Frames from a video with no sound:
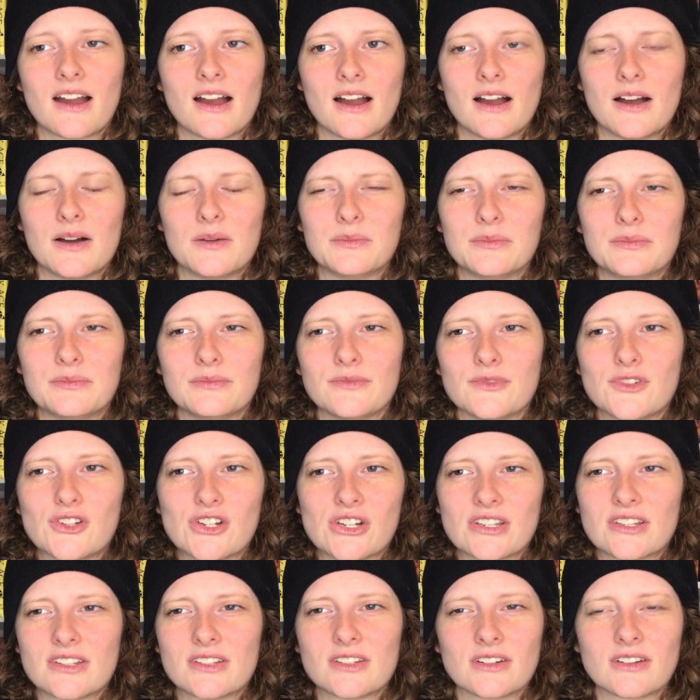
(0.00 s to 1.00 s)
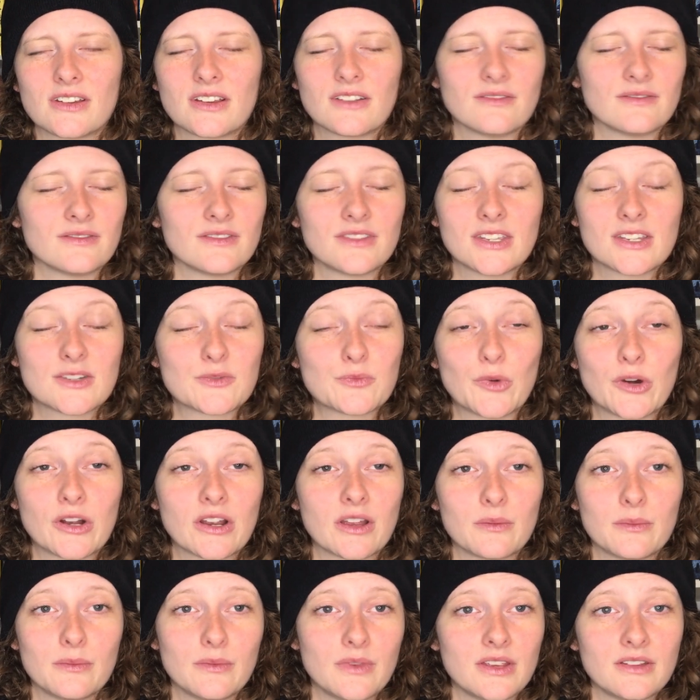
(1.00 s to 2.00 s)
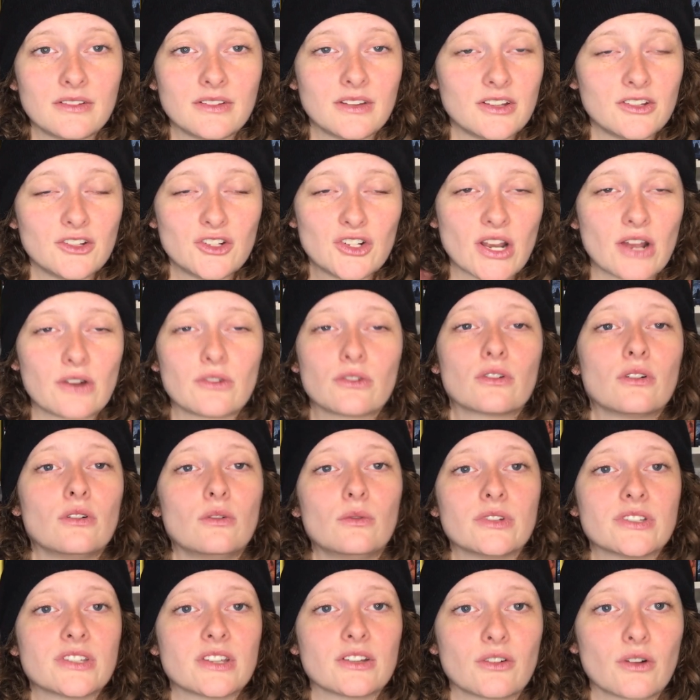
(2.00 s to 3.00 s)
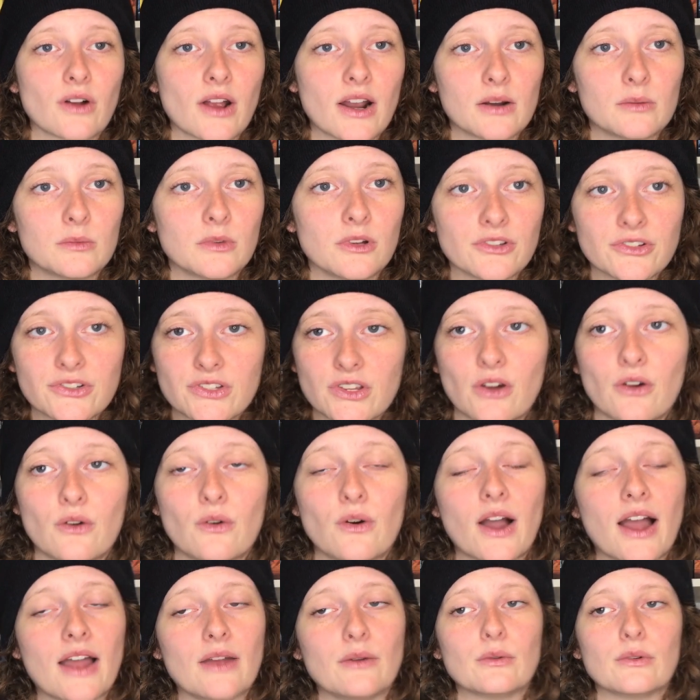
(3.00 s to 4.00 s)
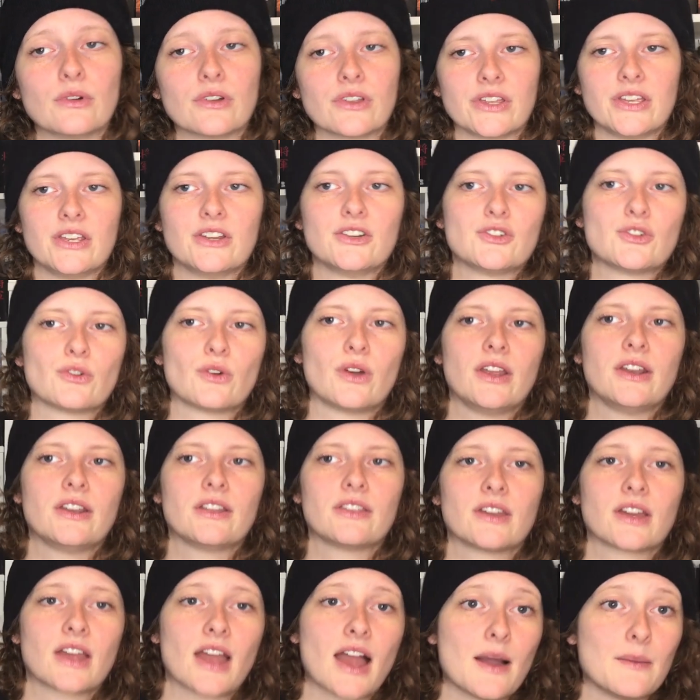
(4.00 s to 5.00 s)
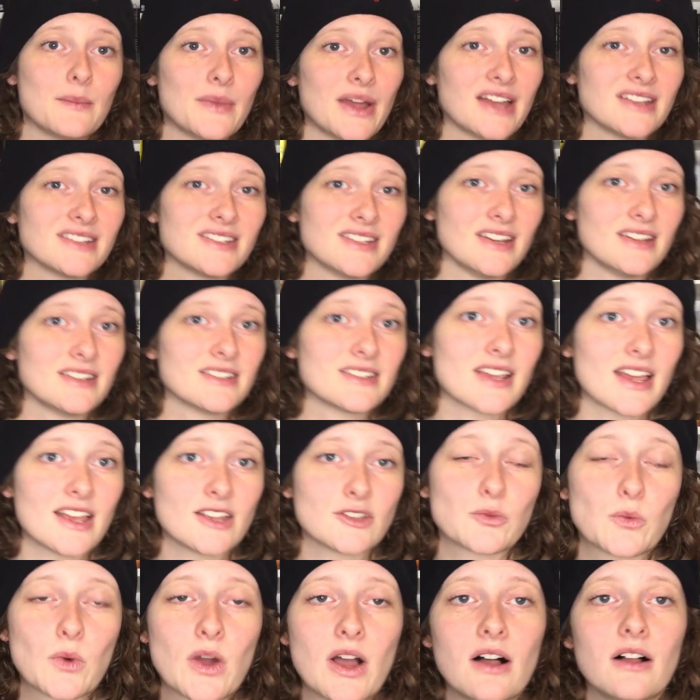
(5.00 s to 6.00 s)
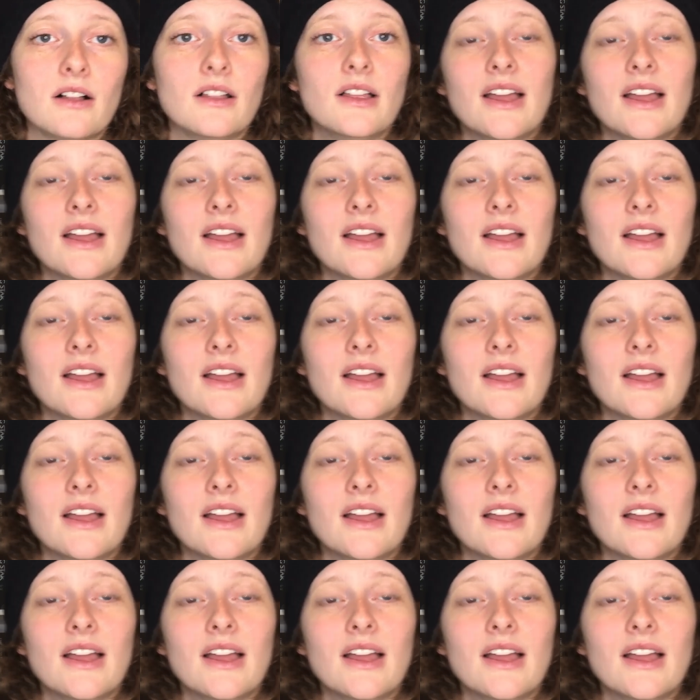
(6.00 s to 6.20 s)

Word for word: Um, just this book in, general was incredible, so I really enjoyed the combat scenes as well.